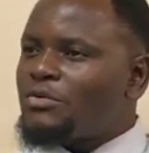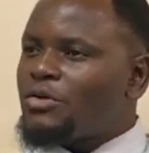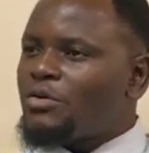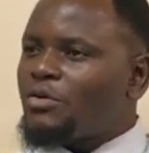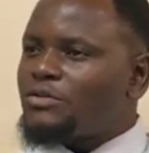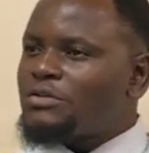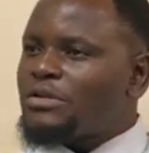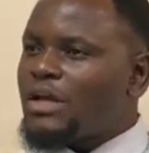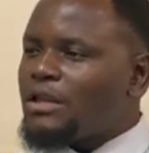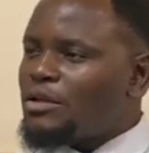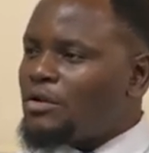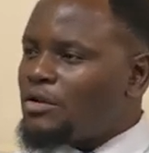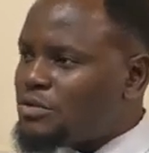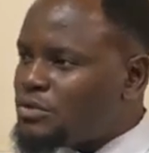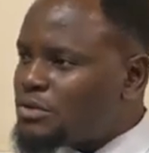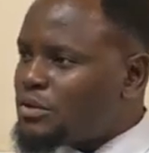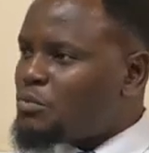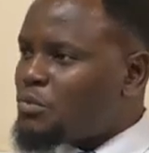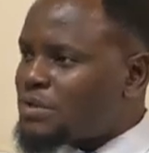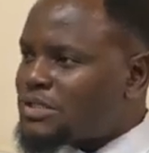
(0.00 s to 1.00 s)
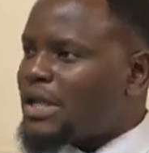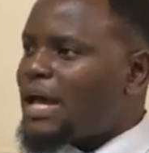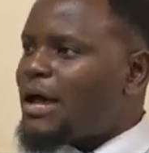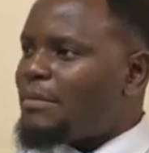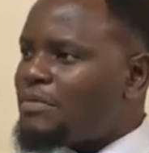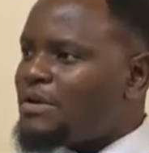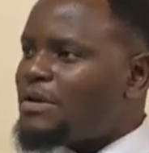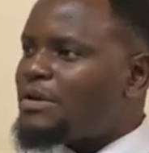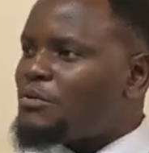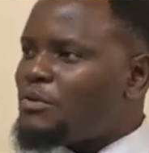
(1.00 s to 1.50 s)
because a lot was
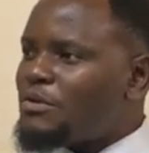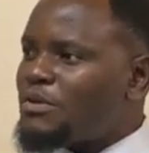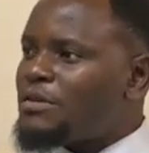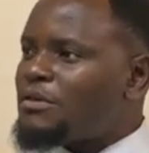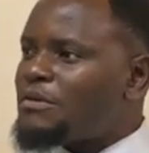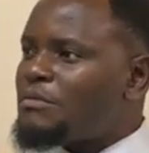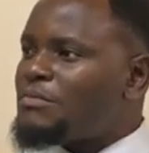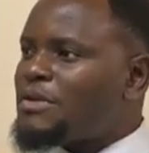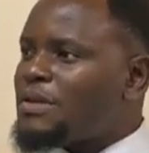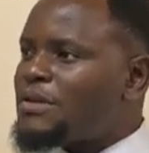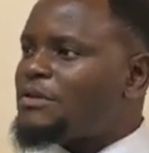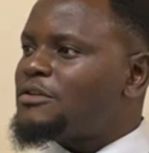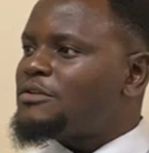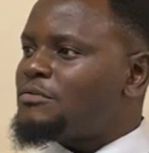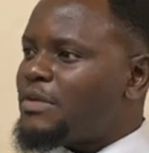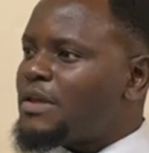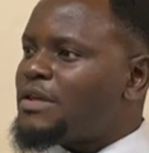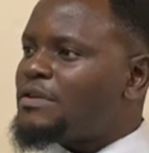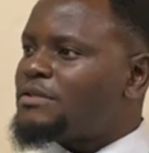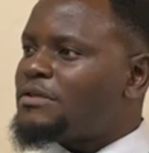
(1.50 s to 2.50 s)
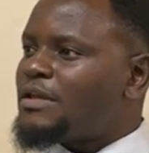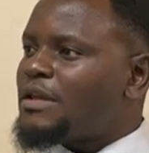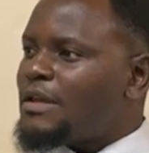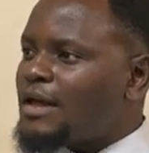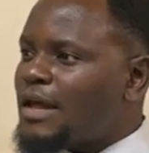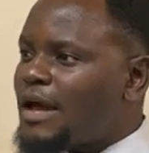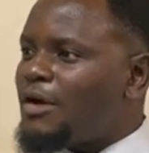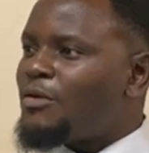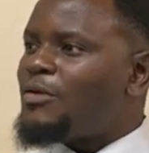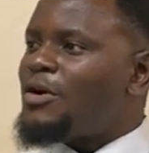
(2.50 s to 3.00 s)
happening within the media space, and
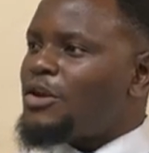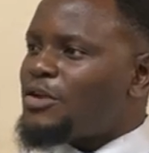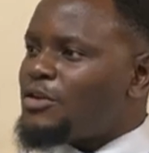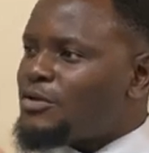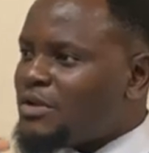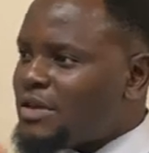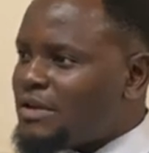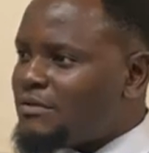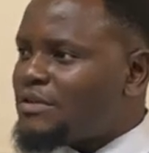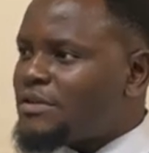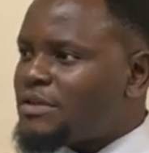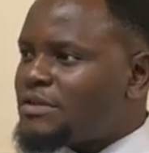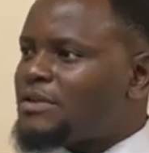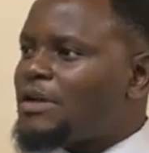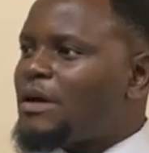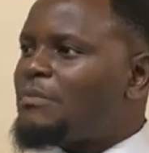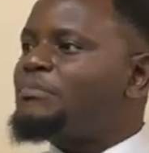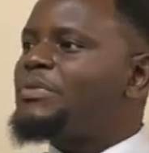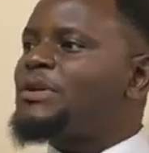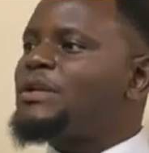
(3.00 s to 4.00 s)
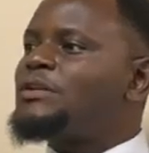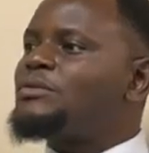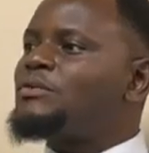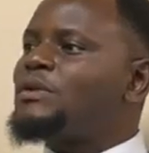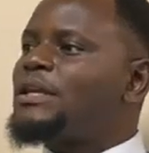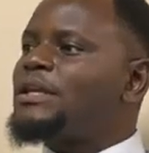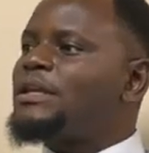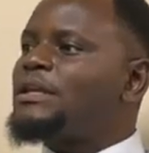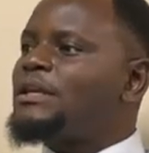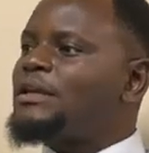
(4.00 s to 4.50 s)
now you're given this company to
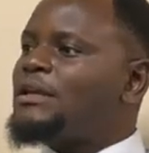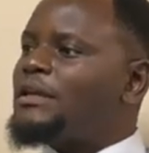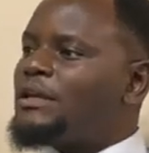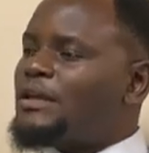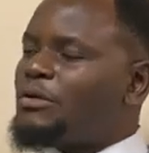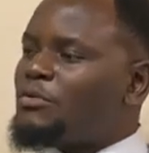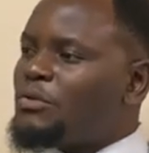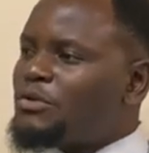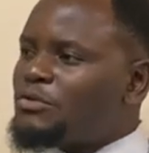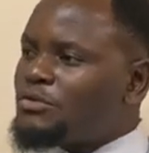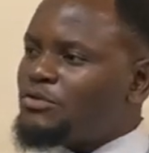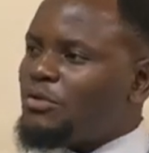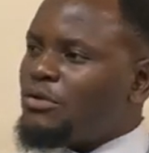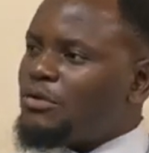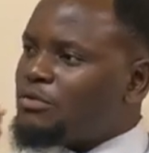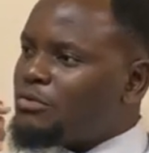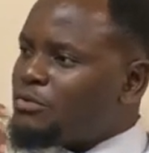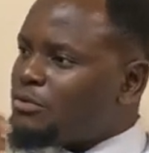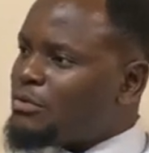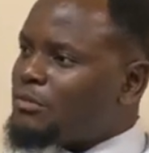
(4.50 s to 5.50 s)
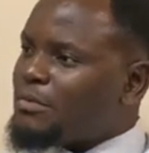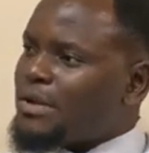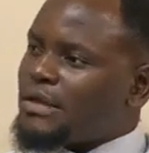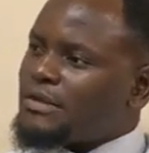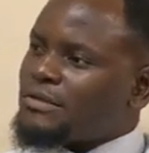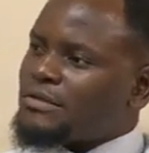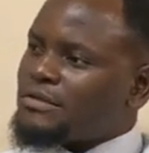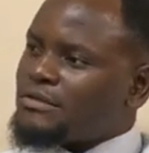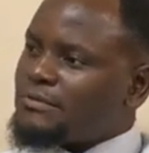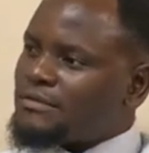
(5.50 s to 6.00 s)
lead. What was going through your
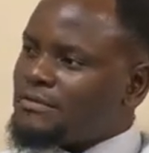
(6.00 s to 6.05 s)
mind?